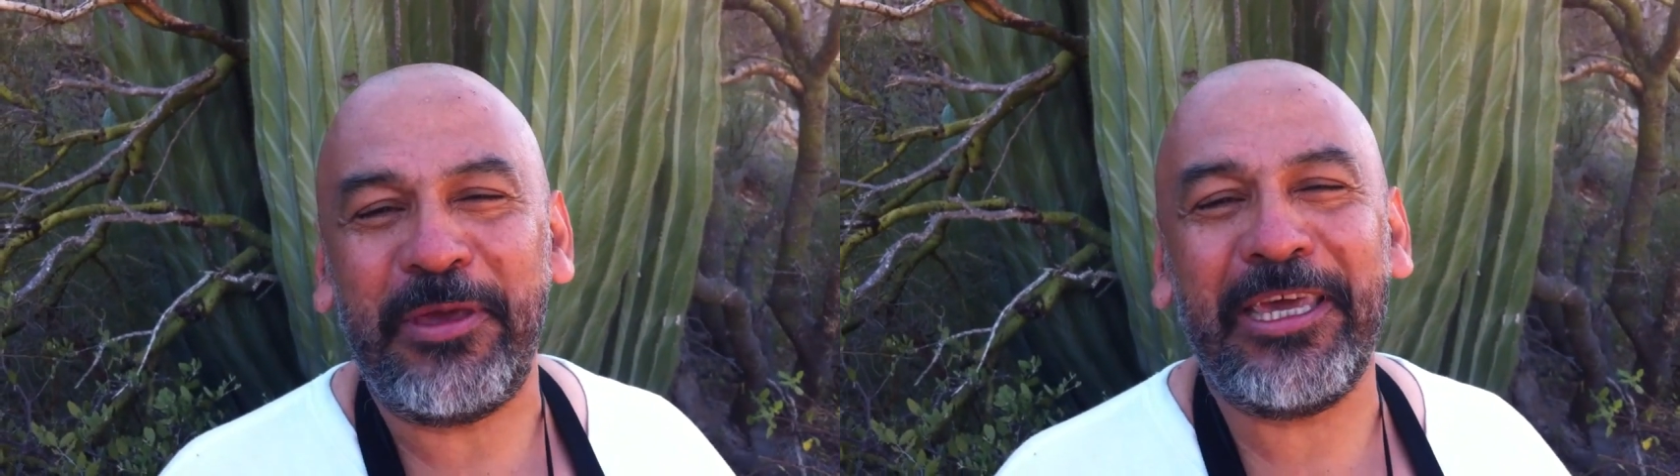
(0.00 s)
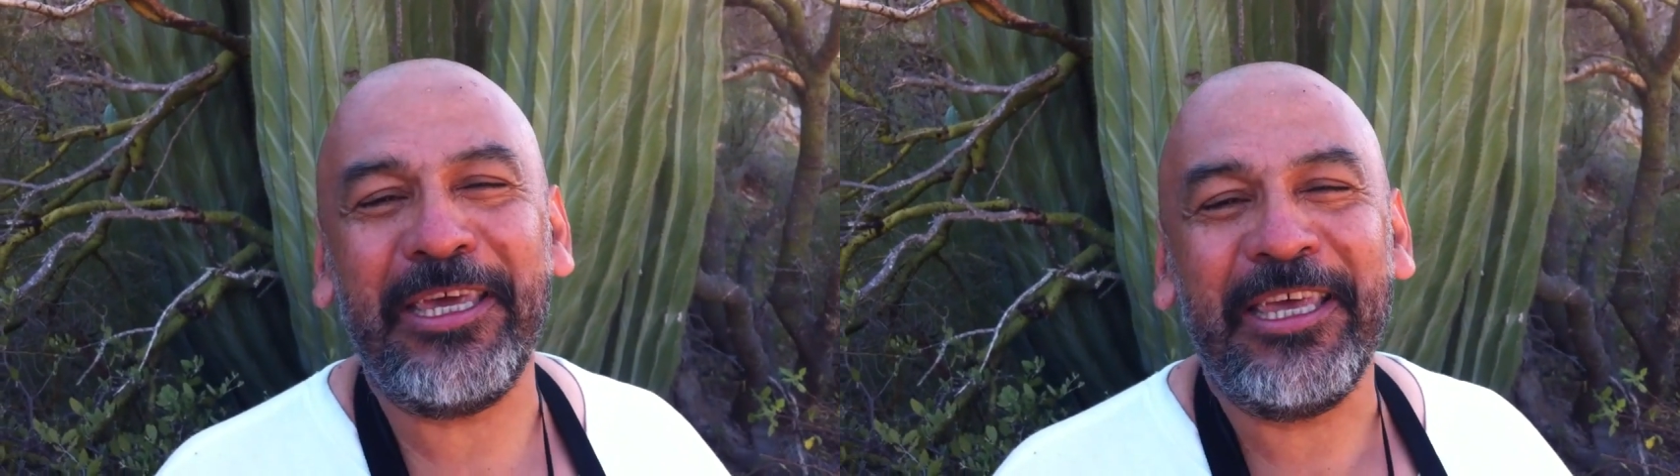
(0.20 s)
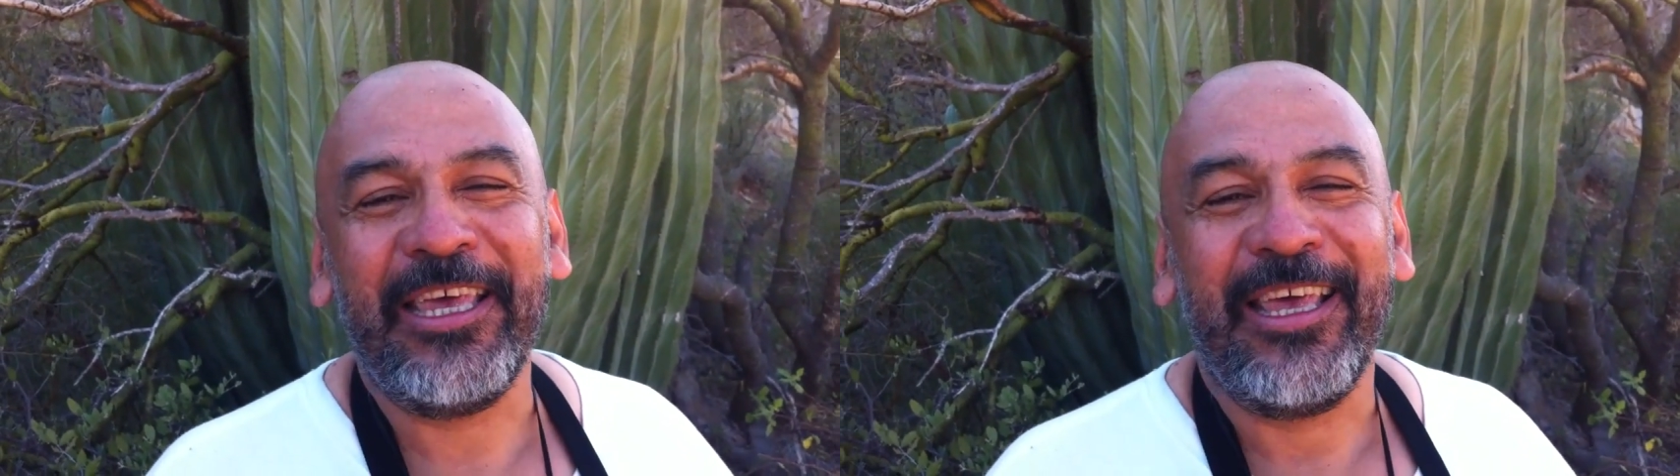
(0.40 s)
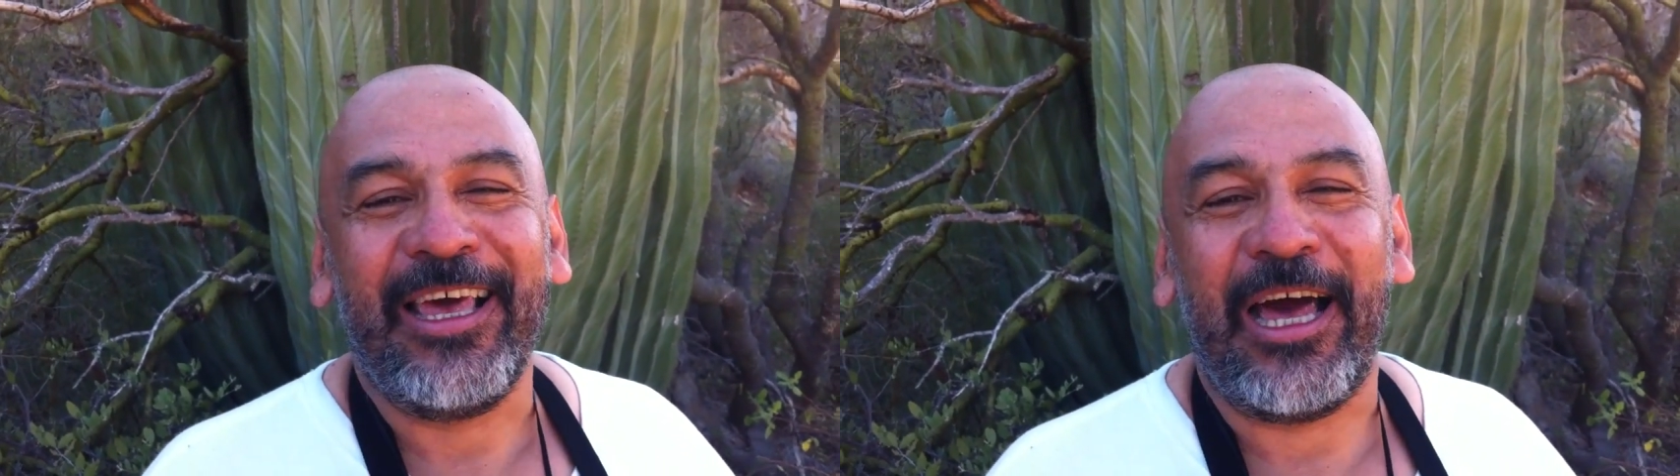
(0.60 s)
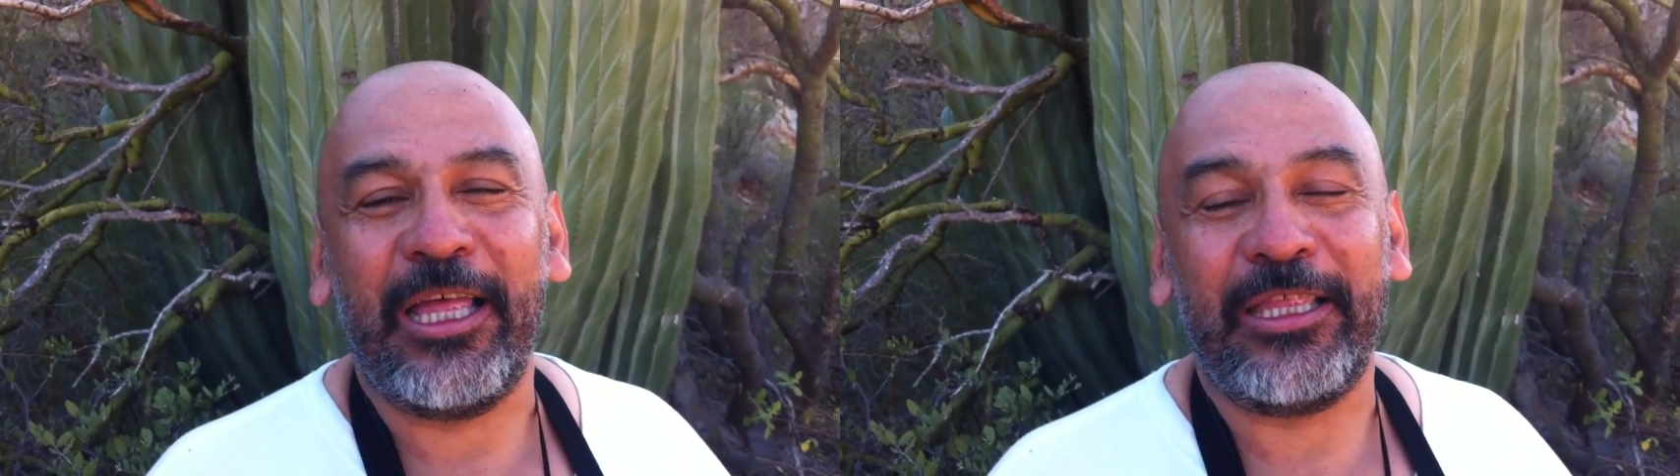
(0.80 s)
me,
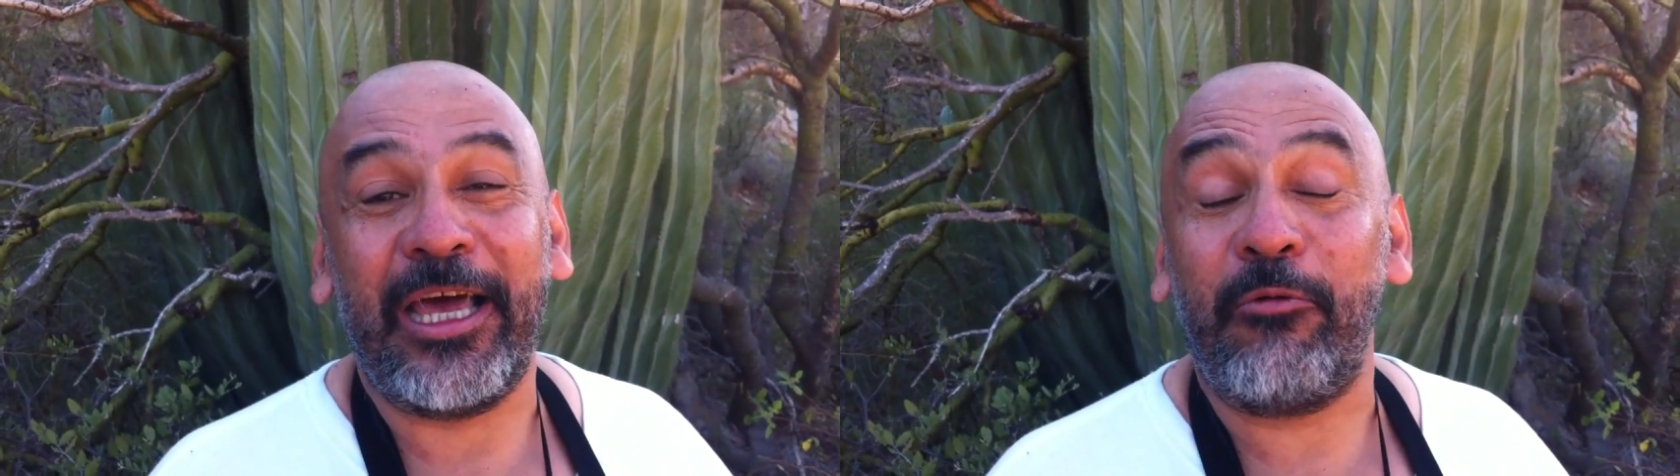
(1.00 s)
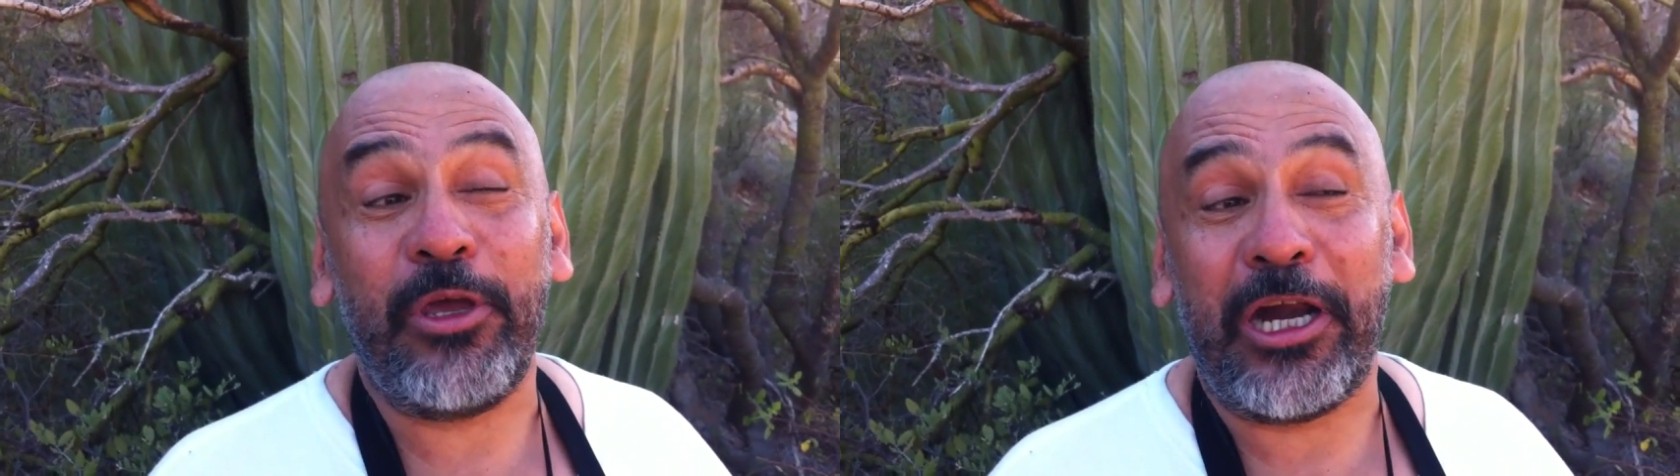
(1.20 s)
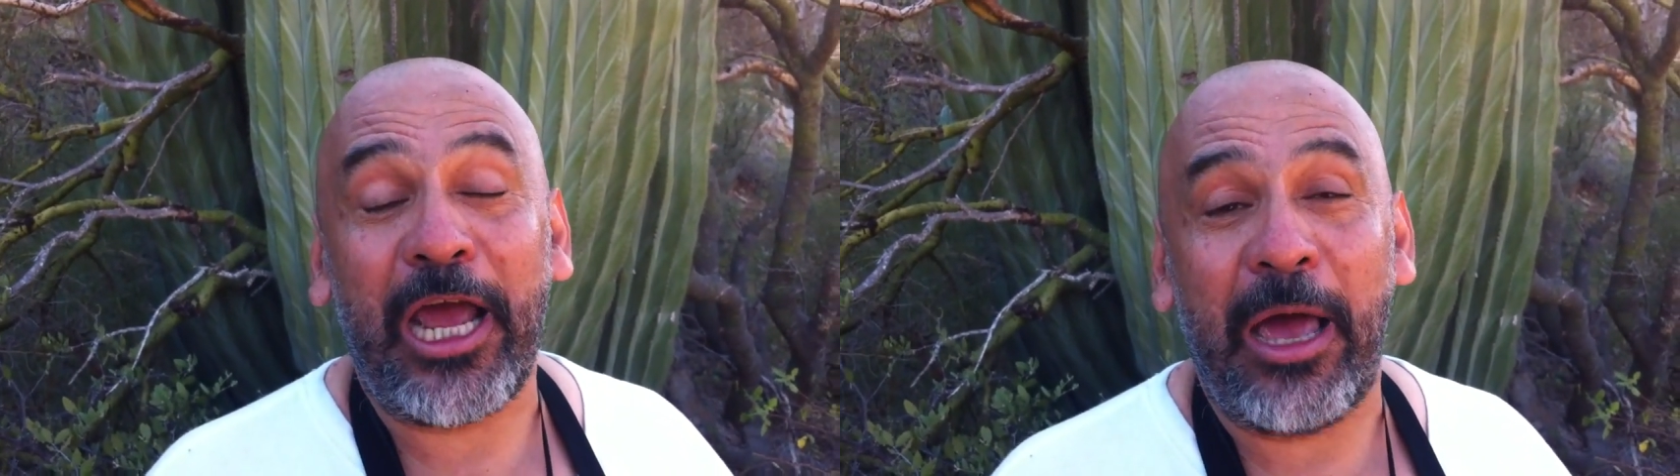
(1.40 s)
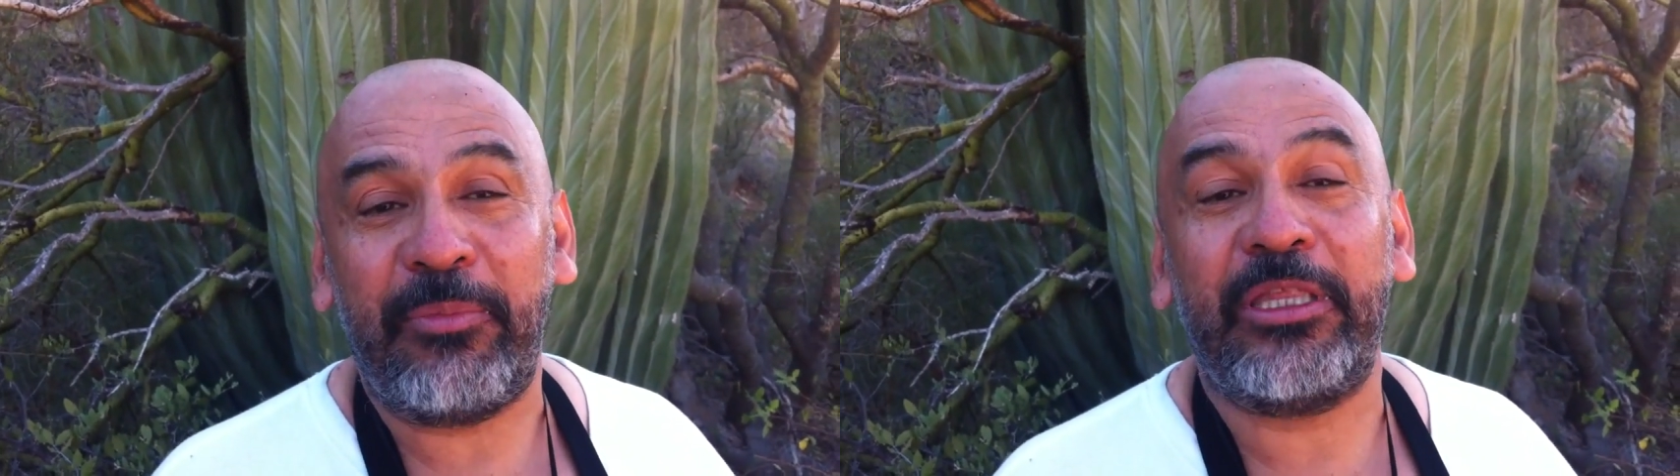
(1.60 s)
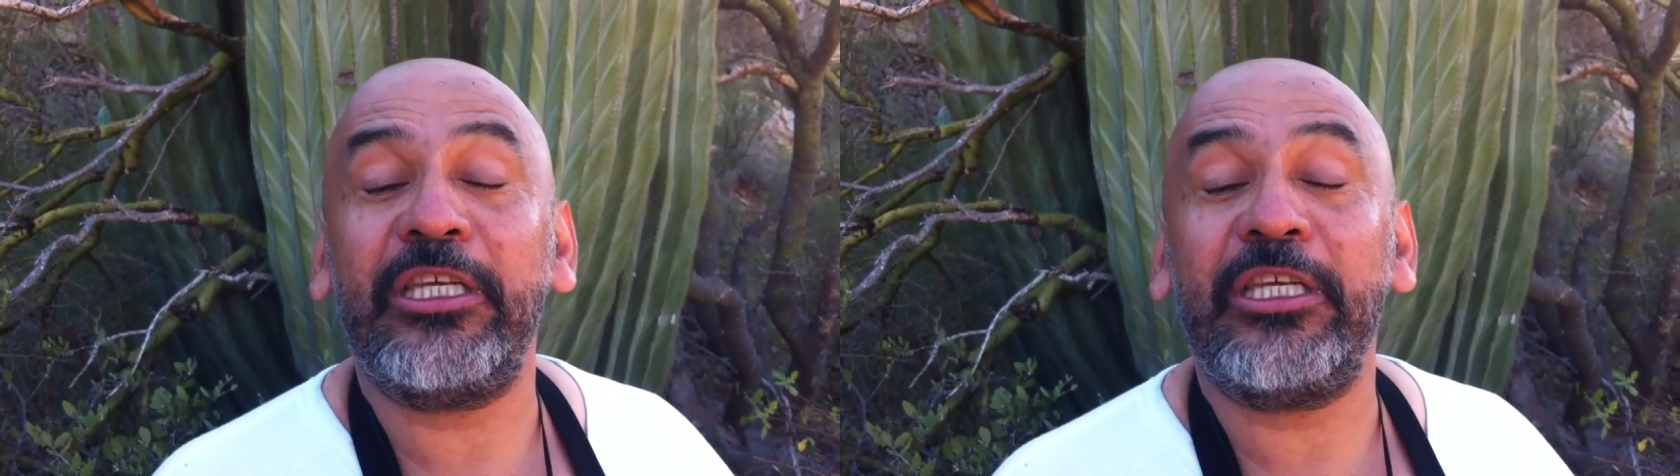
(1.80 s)
and we are happy.